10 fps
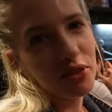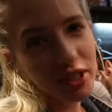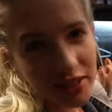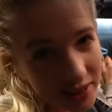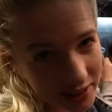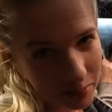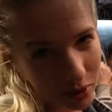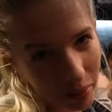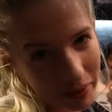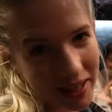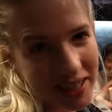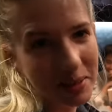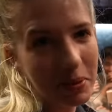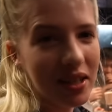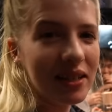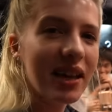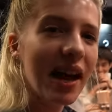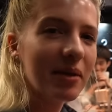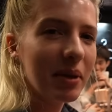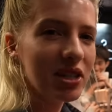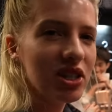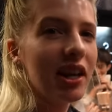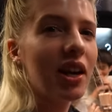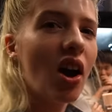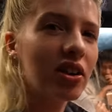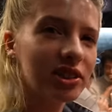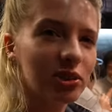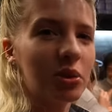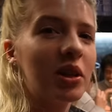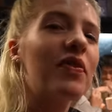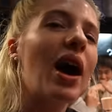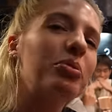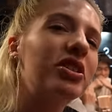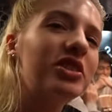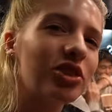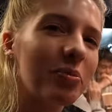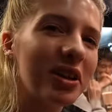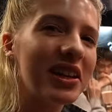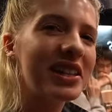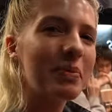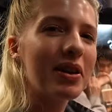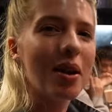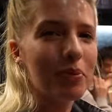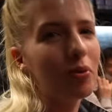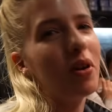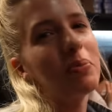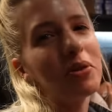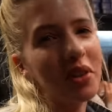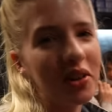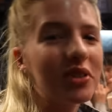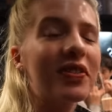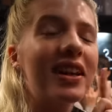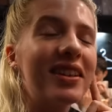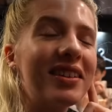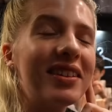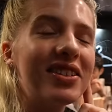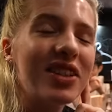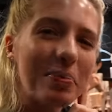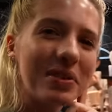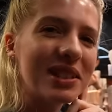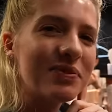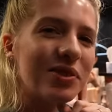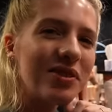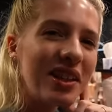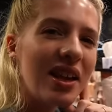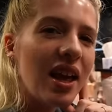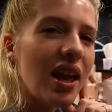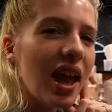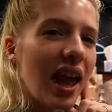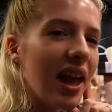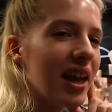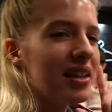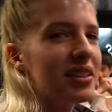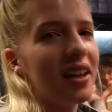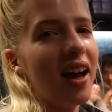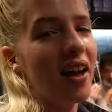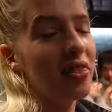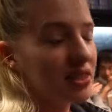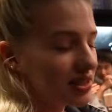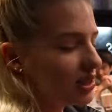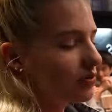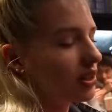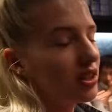the reason Sarah brought me is because I am actually a connoisseur of abura soba. It is my number one most underrated Japanese food. And this is really